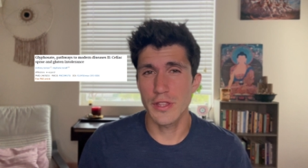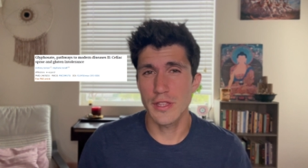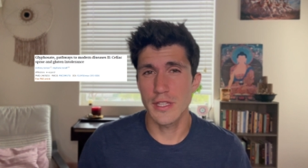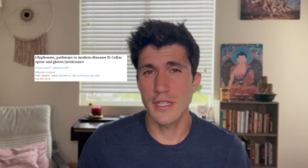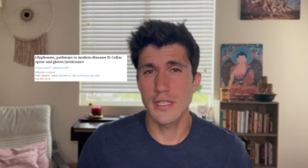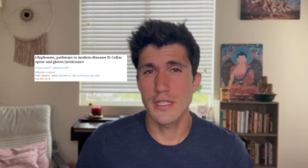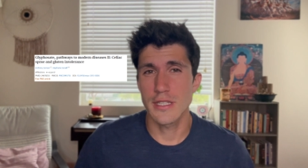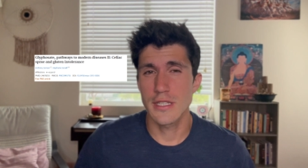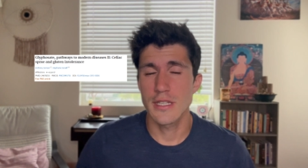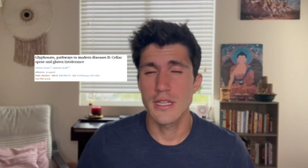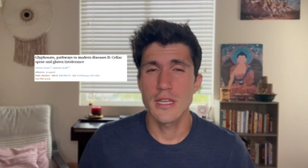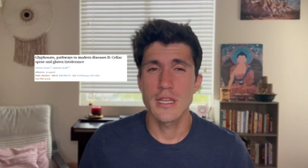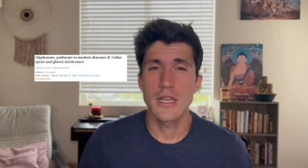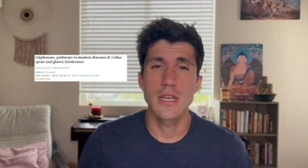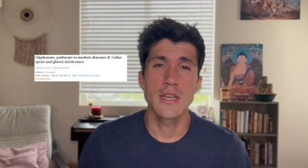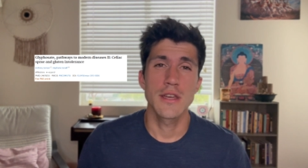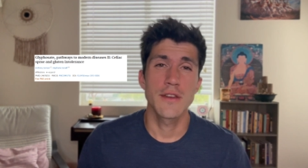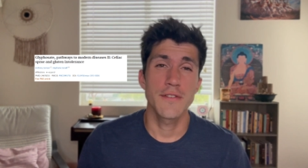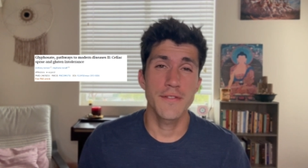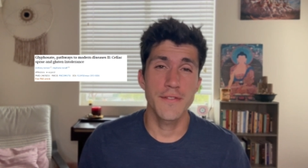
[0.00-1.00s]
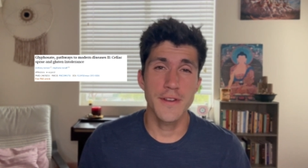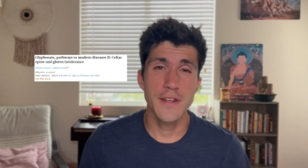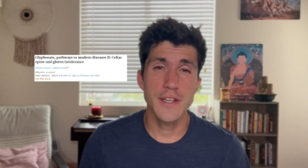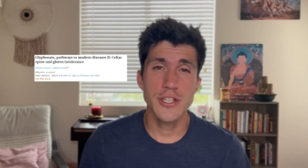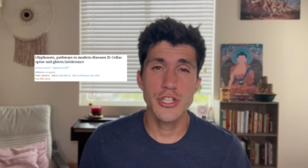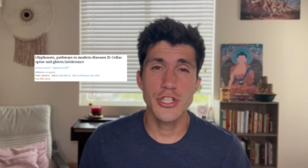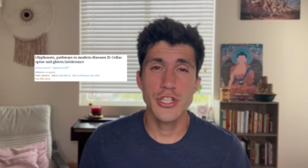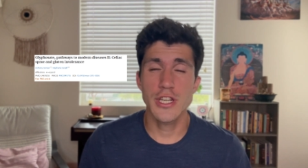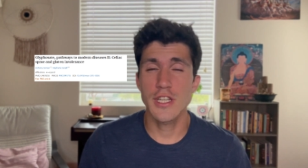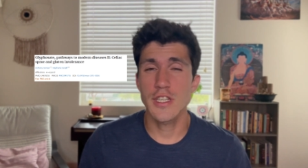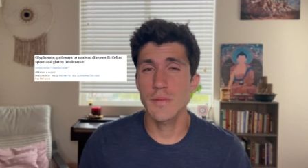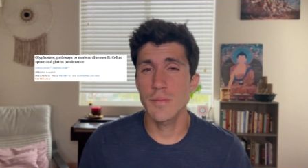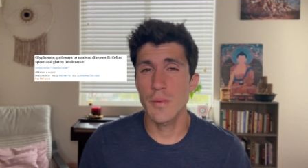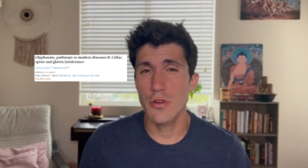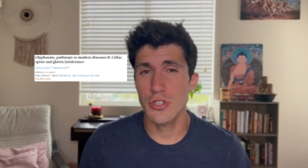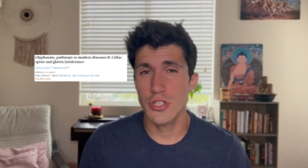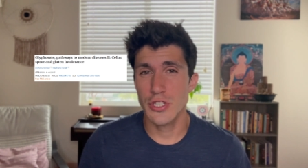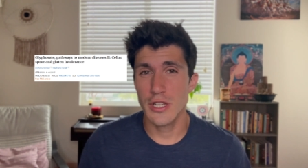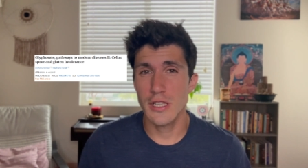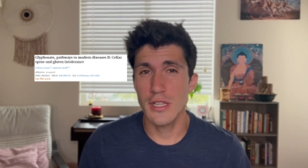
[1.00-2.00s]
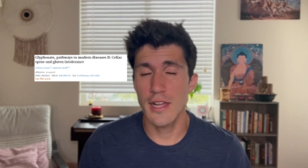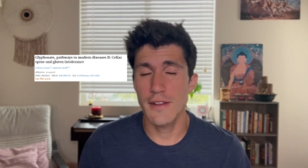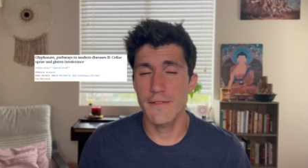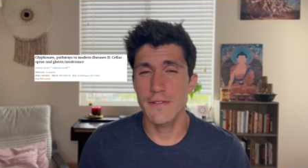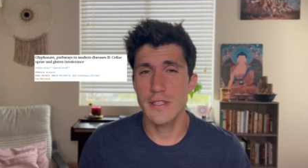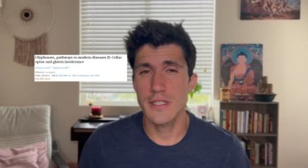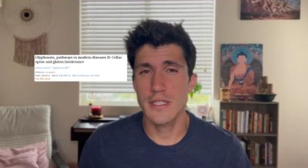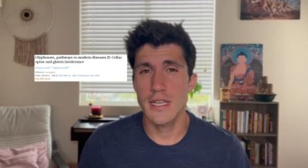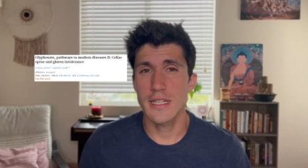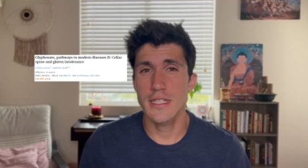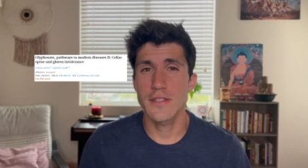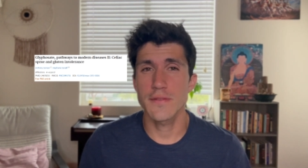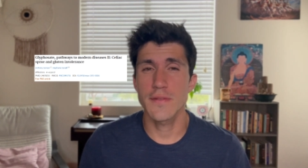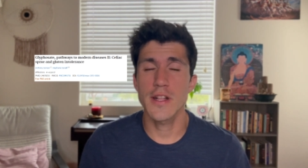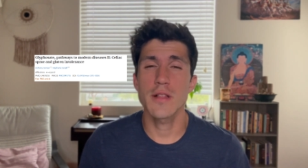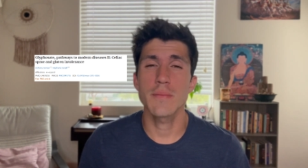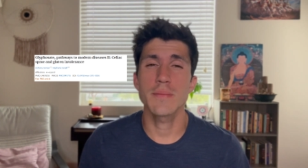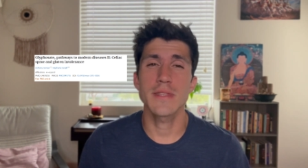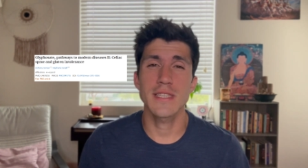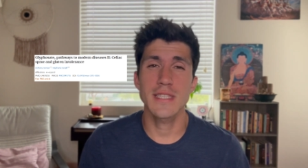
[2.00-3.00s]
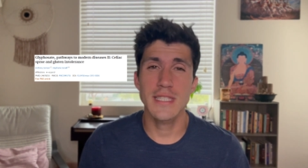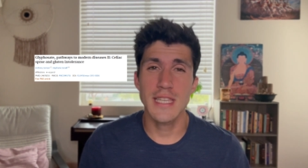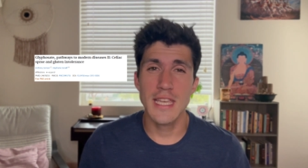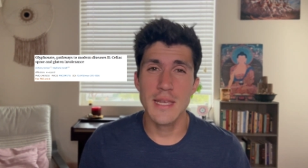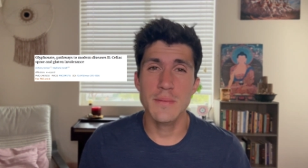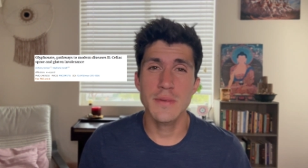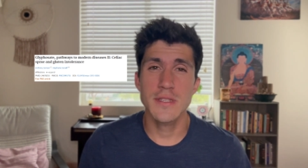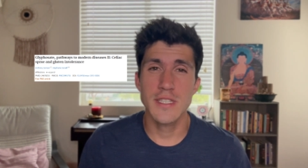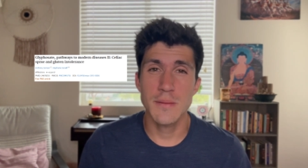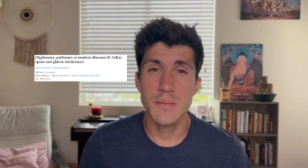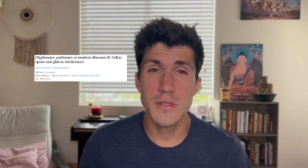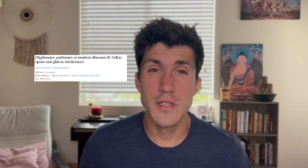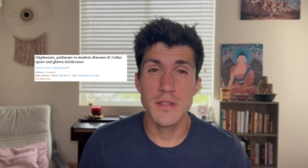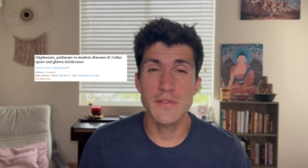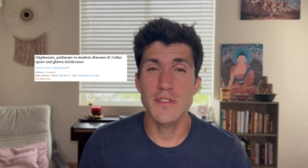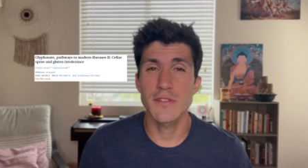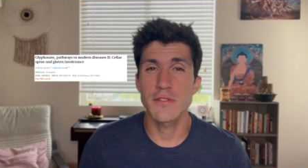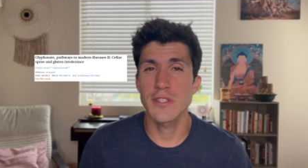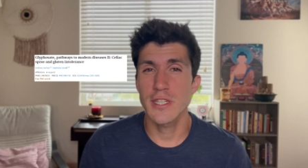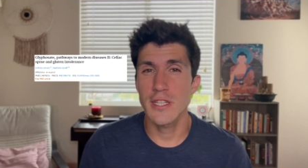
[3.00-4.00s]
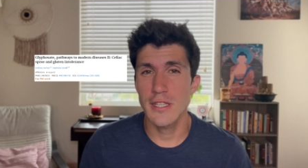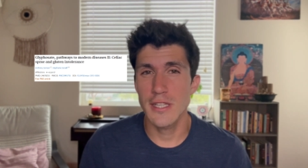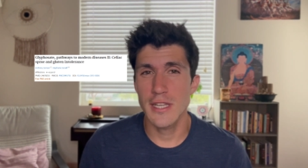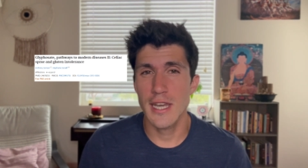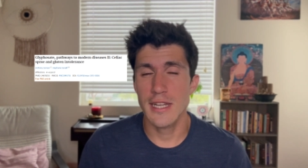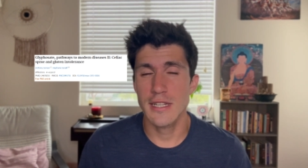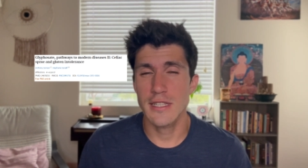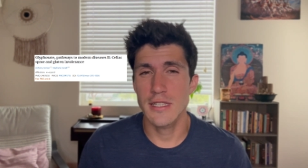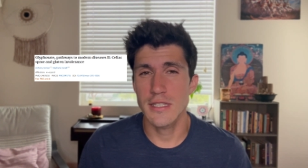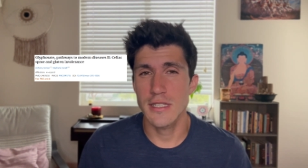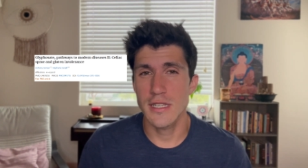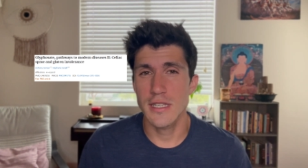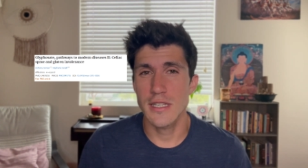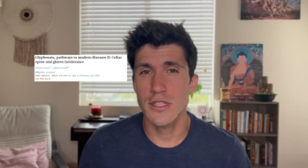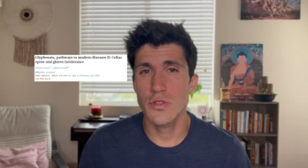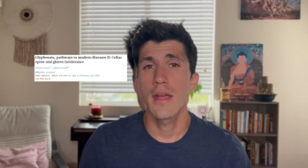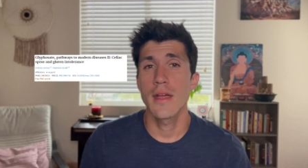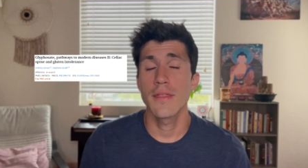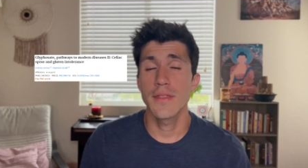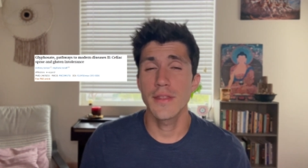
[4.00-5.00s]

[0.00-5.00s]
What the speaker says: this. Fish exposed to glyphosate develop the same symptoms of celiac disease.